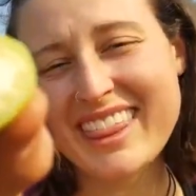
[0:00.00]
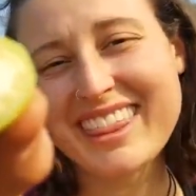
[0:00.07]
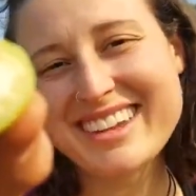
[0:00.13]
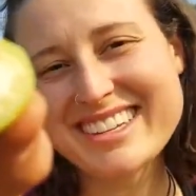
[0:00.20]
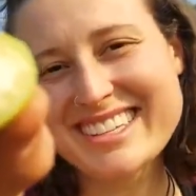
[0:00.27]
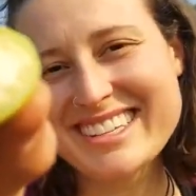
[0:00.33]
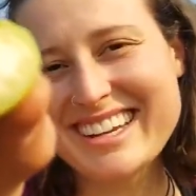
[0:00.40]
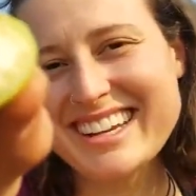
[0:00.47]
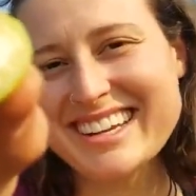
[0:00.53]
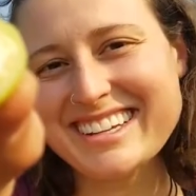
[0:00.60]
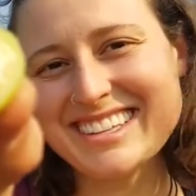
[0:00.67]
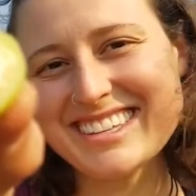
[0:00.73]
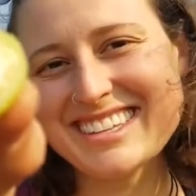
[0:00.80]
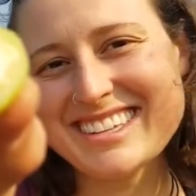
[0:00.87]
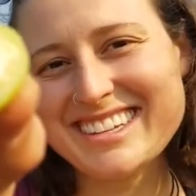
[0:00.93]
the
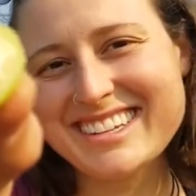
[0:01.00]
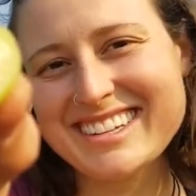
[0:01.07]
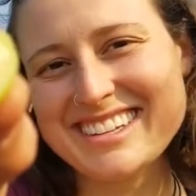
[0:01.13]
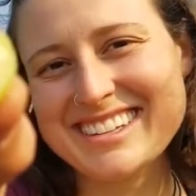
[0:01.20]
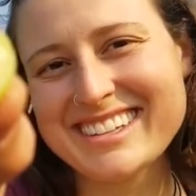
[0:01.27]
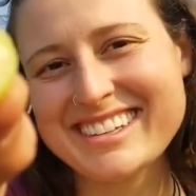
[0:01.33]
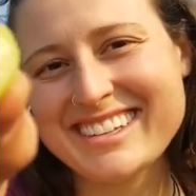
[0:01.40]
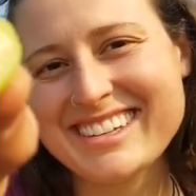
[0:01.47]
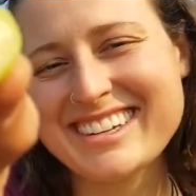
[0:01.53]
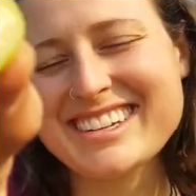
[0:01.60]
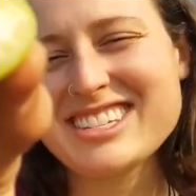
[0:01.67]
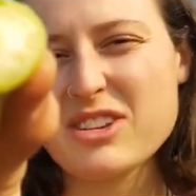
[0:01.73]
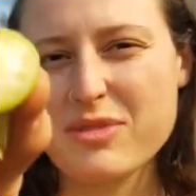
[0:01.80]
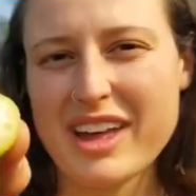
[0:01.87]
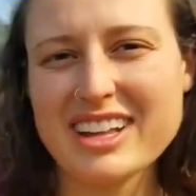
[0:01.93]
seeds.
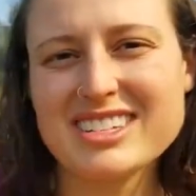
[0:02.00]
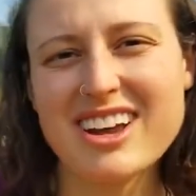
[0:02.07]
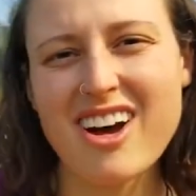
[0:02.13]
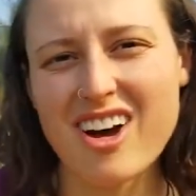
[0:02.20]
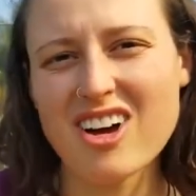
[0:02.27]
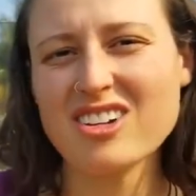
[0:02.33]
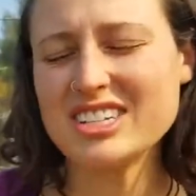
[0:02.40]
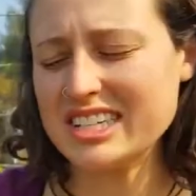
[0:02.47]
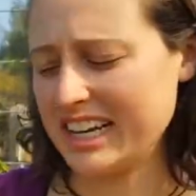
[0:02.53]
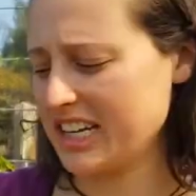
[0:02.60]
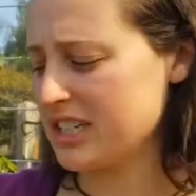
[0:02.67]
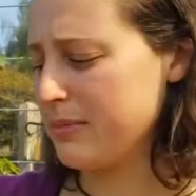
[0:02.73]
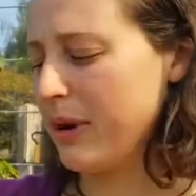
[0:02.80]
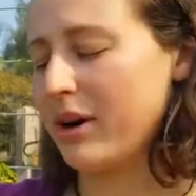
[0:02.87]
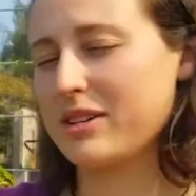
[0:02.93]
So that's all
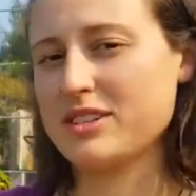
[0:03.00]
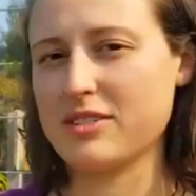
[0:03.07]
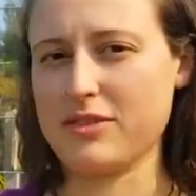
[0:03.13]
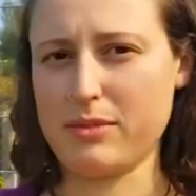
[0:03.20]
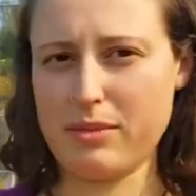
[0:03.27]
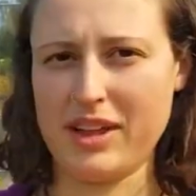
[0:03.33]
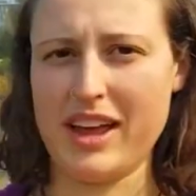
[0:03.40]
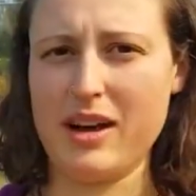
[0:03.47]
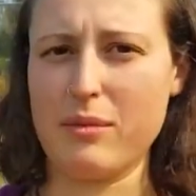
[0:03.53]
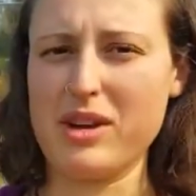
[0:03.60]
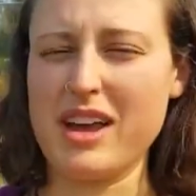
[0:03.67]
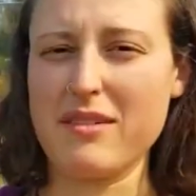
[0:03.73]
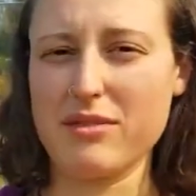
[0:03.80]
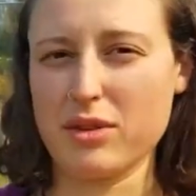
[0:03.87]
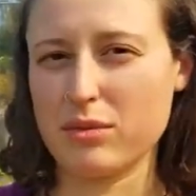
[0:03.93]
six parts of the plant. We
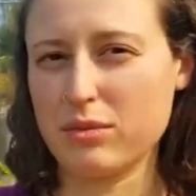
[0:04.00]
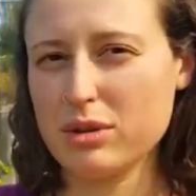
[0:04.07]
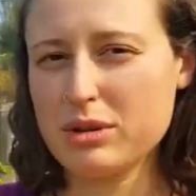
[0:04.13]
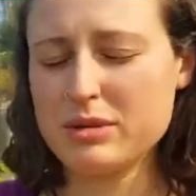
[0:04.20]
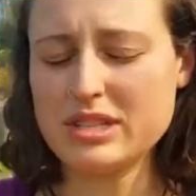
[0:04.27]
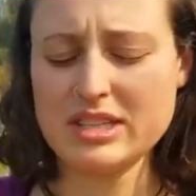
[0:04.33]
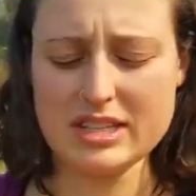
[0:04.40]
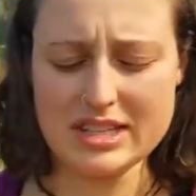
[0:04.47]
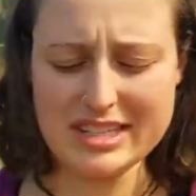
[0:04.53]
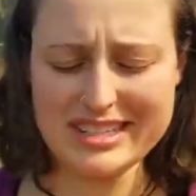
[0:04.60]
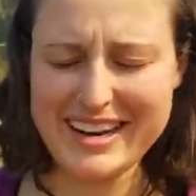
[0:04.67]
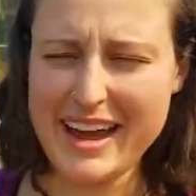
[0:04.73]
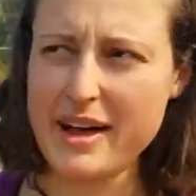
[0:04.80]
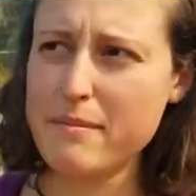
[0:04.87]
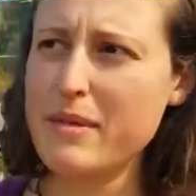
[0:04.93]
have the roots, the
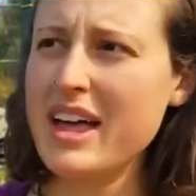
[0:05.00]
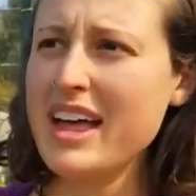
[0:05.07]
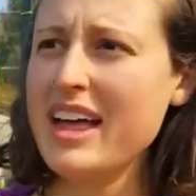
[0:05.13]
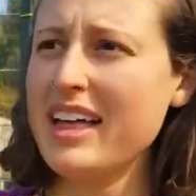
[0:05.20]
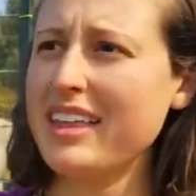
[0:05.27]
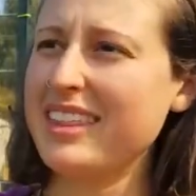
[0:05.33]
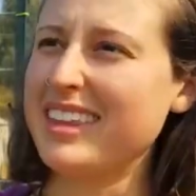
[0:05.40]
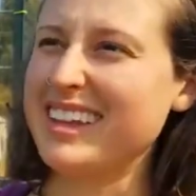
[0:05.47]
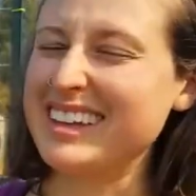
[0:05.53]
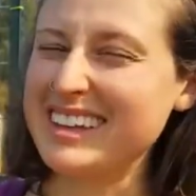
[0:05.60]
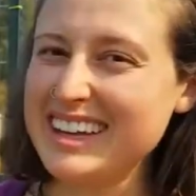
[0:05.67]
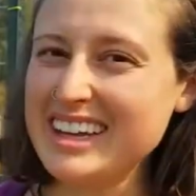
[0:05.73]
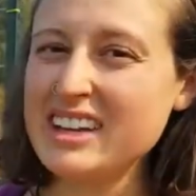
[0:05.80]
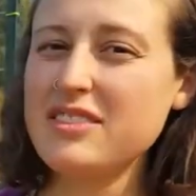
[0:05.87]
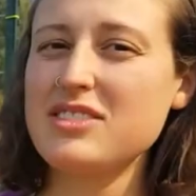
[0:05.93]
stem, the
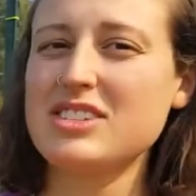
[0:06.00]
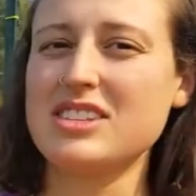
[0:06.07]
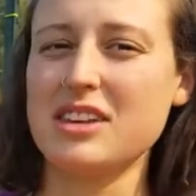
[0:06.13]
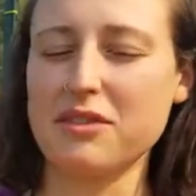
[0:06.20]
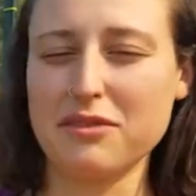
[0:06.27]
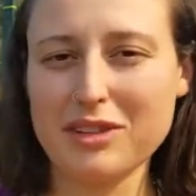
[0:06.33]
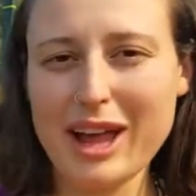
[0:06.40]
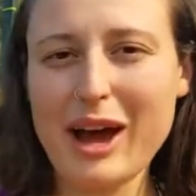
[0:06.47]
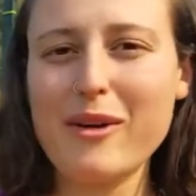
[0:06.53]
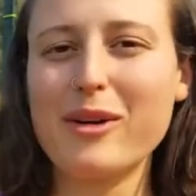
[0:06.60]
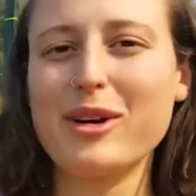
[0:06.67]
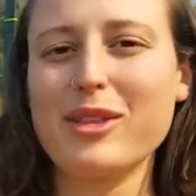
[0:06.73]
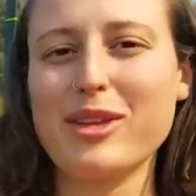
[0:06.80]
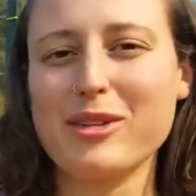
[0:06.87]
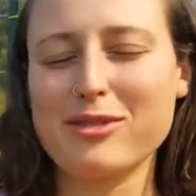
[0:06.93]
leaves, the
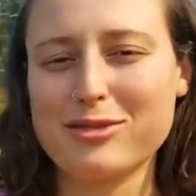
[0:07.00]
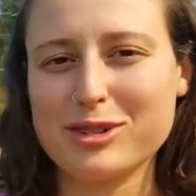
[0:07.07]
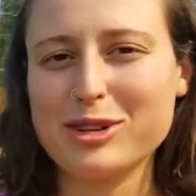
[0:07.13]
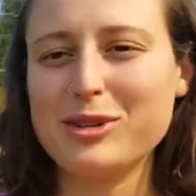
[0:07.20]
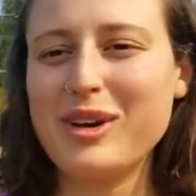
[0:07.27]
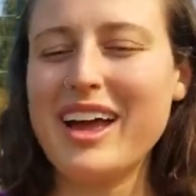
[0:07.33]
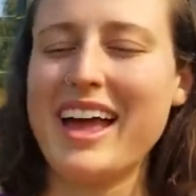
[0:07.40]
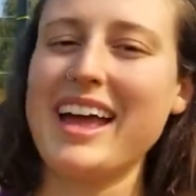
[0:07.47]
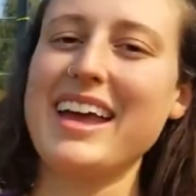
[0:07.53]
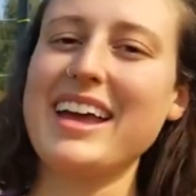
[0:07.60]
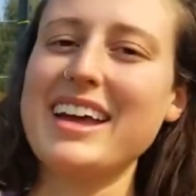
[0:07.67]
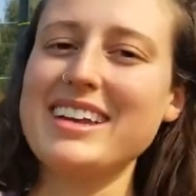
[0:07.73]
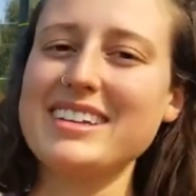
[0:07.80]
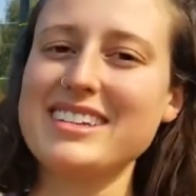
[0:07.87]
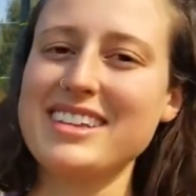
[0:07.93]
flower, the fruit,
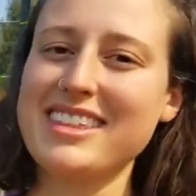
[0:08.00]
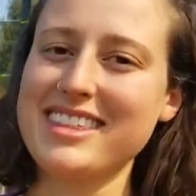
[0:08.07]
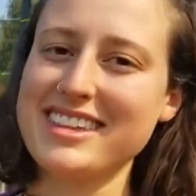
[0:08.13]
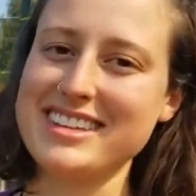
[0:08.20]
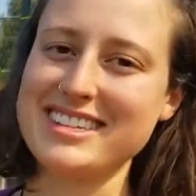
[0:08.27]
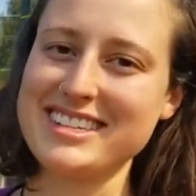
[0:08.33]
and the